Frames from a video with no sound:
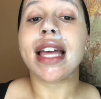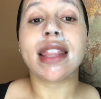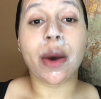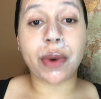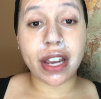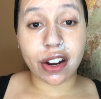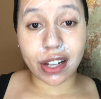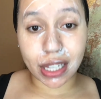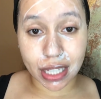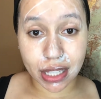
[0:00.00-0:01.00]
that we are
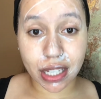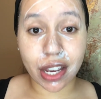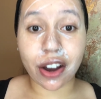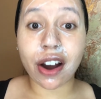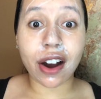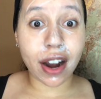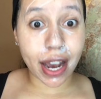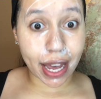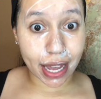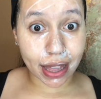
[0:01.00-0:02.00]
cleansing our
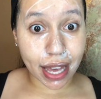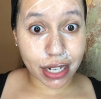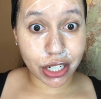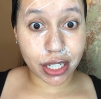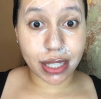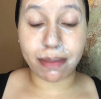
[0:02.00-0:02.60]
eyelashes,